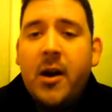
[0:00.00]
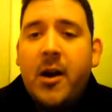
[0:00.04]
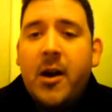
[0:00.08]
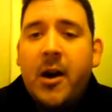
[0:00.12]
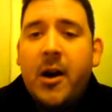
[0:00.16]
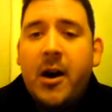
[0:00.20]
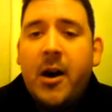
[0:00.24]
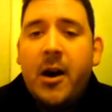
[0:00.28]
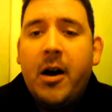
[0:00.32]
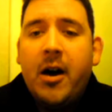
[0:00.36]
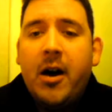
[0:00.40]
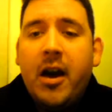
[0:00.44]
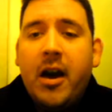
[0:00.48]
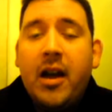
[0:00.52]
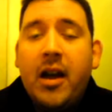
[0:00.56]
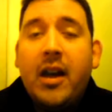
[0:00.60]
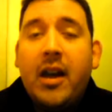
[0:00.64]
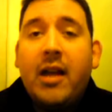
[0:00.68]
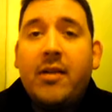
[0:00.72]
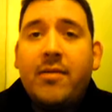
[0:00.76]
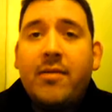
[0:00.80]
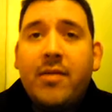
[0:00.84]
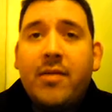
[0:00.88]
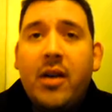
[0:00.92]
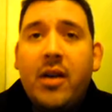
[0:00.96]
And
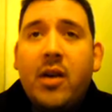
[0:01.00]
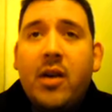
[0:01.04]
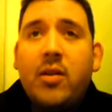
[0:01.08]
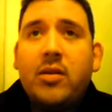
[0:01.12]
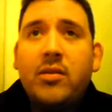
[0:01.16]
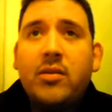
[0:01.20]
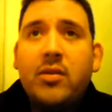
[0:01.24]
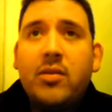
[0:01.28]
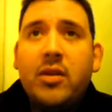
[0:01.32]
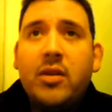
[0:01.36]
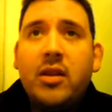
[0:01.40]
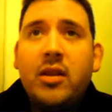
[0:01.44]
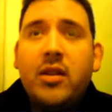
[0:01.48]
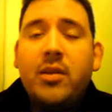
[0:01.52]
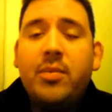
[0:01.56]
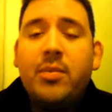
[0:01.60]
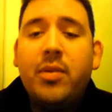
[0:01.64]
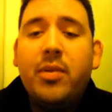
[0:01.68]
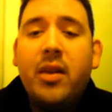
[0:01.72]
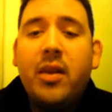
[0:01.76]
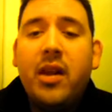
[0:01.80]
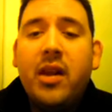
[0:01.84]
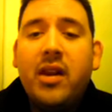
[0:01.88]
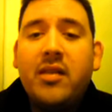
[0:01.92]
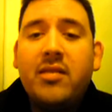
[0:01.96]
Lafayette was really the
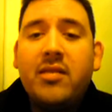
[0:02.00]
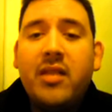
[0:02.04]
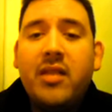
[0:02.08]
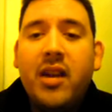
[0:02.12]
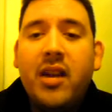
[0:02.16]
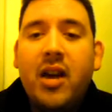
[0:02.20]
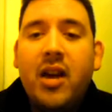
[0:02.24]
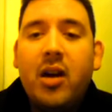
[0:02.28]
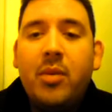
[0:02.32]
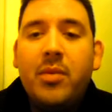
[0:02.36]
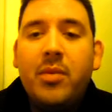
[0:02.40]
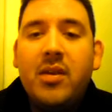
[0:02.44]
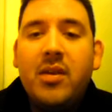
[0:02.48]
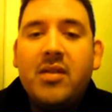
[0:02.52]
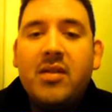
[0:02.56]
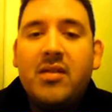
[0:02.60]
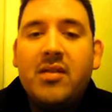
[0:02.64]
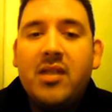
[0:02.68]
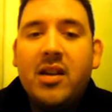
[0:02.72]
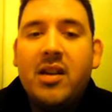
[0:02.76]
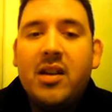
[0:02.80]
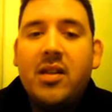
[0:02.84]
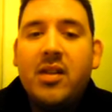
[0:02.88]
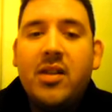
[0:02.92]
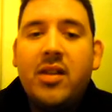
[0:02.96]
place that helped me
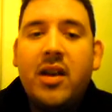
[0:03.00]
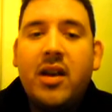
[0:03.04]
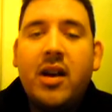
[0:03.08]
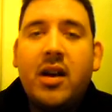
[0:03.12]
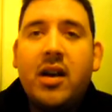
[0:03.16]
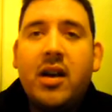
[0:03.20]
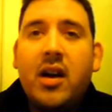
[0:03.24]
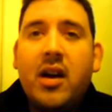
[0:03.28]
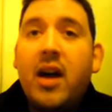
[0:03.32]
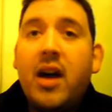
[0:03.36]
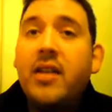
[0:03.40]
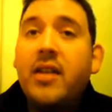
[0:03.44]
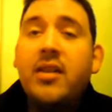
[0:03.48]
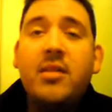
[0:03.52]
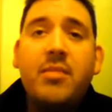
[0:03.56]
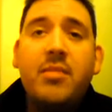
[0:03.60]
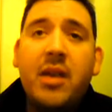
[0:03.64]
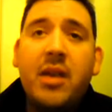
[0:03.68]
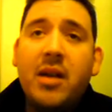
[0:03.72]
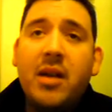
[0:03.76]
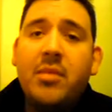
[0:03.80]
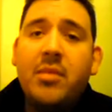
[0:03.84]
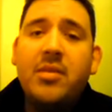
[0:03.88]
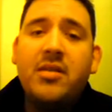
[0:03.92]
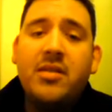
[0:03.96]
see that God didn't
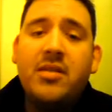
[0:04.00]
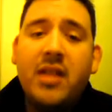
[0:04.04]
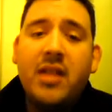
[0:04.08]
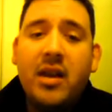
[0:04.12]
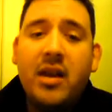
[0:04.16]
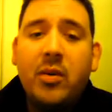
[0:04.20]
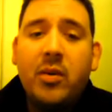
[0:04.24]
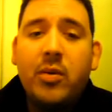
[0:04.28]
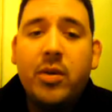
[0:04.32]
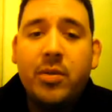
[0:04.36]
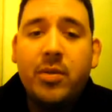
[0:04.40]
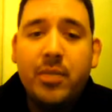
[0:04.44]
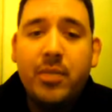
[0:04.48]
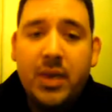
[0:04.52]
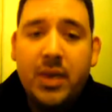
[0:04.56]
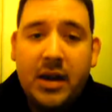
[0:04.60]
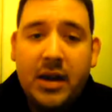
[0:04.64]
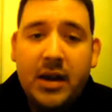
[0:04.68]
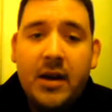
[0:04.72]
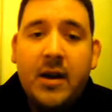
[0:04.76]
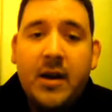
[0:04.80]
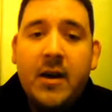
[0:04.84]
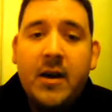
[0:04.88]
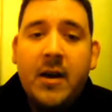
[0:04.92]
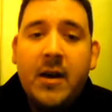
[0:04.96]
make a mistake with
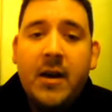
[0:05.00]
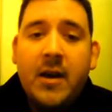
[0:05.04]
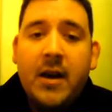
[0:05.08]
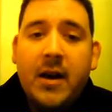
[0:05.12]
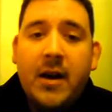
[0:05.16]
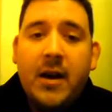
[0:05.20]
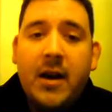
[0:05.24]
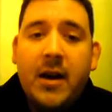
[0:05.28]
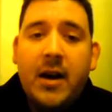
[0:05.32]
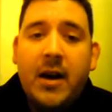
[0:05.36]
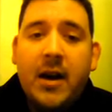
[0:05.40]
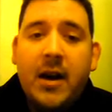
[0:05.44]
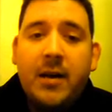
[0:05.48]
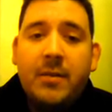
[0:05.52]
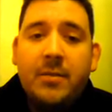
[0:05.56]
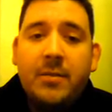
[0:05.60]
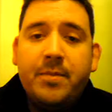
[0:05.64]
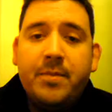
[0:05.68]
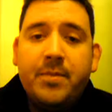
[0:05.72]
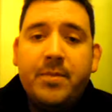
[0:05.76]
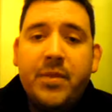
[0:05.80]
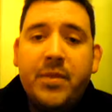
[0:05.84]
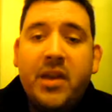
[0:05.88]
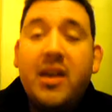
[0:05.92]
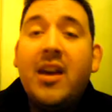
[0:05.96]
me.
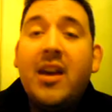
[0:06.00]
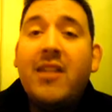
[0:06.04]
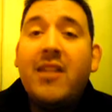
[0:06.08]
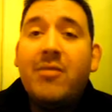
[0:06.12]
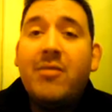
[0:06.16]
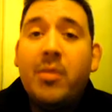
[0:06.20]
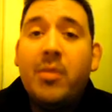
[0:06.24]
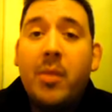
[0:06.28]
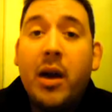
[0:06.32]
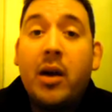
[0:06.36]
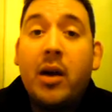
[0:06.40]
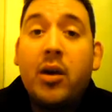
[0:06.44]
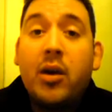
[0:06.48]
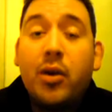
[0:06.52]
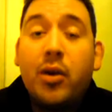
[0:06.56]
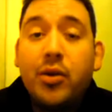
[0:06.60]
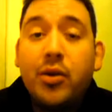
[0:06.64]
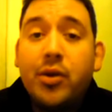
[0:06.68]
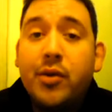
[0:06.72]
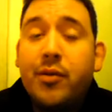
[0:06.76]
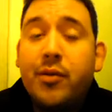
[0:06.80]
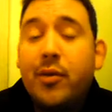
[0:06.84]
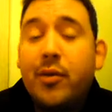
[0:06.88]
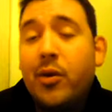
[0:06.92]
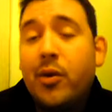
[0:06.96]
He gave me my
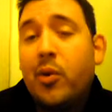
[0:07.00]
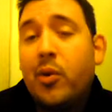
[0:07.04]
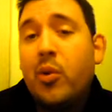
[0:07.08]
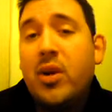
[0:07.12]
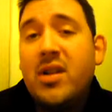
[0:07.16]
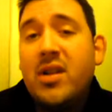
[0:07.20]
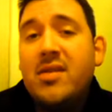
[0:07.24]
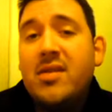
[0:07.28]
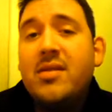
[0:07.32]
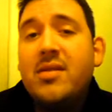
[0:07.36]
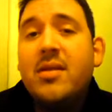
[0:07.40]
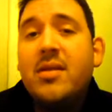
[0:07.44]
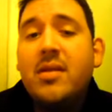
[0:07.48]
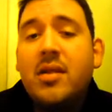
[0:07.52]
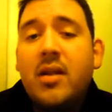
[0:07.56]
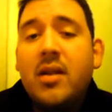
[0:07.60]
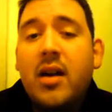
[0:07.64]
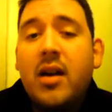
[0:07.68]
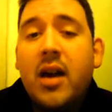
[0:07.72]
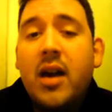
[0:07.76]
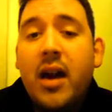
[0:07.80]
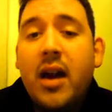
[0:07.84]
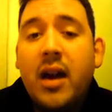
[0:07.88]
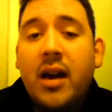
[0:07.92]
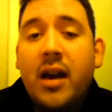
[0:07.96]
culture for a reason,
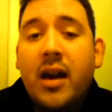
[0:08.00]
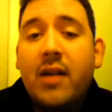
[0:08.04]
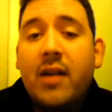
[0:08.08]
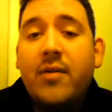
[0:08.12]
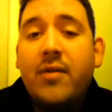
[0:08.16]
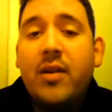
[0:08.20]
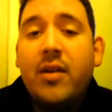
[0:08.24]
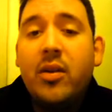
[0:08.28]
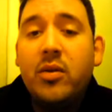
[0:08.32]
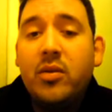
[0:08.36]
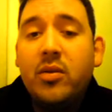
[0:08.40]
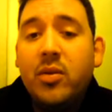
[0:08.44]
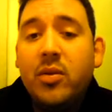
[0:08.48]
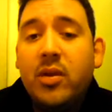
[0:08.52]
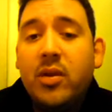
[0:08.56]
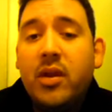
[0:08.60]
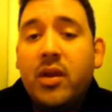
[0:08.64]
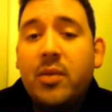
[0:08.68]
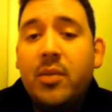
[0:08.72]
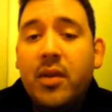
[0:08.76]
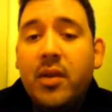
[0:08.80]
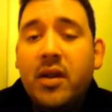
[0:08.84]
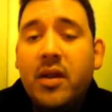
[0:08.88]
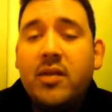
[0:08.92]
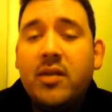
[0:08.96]
and Lafayette was really
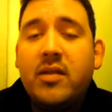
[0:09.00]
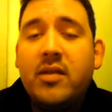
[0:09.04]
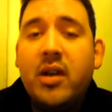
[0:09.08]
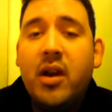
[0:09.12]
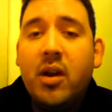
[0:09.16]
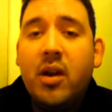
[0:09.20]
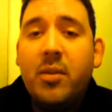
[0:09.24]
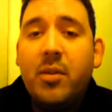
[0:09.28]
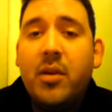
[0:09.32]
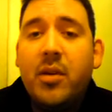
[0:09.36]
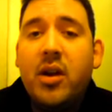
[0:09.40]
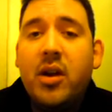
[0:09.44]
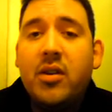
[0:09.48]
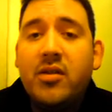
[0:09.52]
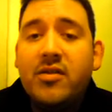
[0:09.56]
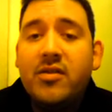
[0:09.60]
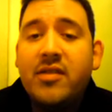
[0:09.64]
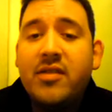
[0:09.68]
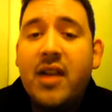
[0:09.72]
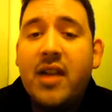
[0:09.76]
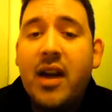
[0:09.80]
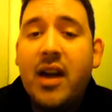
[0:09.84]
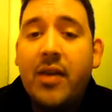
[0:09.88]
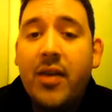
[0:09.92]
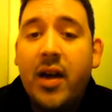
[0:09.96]
a place that helped me
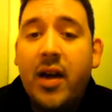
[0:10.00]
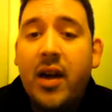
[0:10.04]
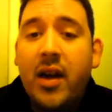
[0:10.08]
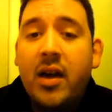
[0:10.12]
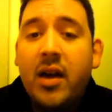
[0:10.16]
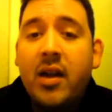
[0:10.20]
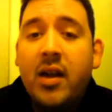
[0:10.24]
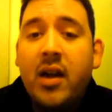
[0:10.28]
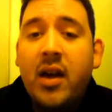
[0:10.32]
understand that.